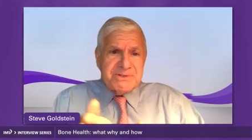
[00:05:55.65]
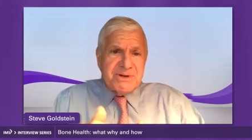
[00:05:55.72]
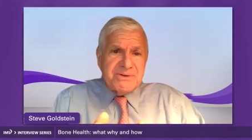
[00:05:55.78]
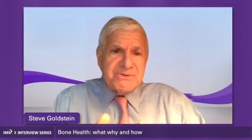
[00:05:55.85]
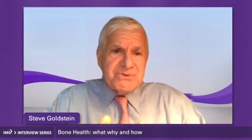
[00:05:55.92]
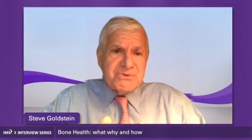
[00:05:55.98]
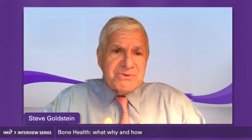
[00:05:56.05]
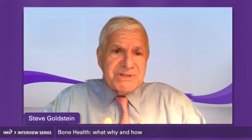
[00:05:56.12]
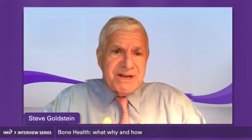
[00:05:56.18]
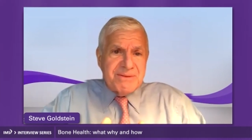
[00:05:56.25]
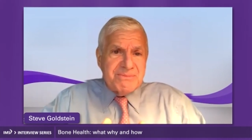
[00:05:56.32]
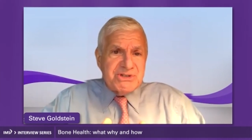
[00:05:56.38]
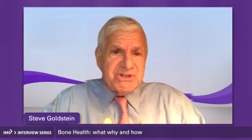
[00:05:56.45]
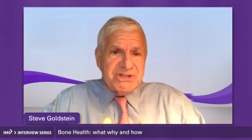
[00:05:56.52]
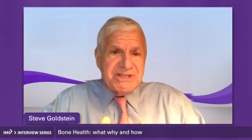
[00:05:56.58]
and ultrasound
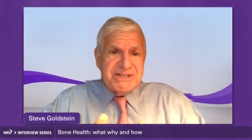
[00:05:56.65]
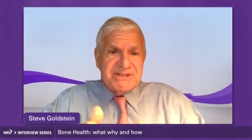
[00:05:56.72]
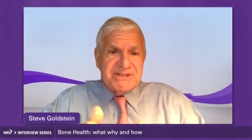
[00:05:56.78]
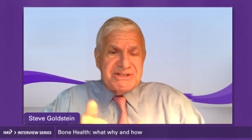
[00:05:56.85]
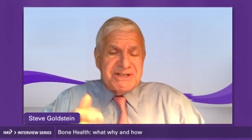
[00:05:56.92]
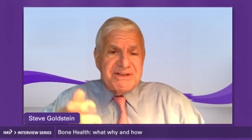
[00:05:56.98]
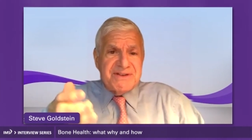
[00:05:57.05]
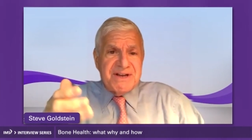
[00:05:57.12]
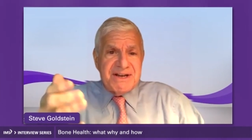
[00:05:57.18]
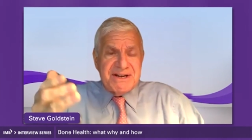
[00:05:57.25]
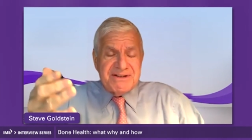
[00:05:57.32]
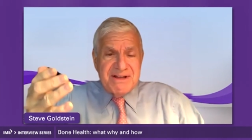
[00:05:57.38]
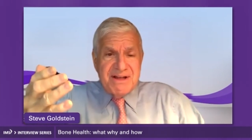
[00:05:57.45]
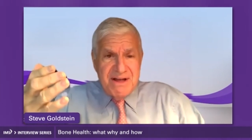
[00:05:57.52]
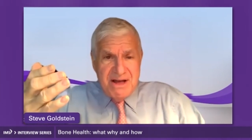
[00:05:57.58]
machines. They've got a,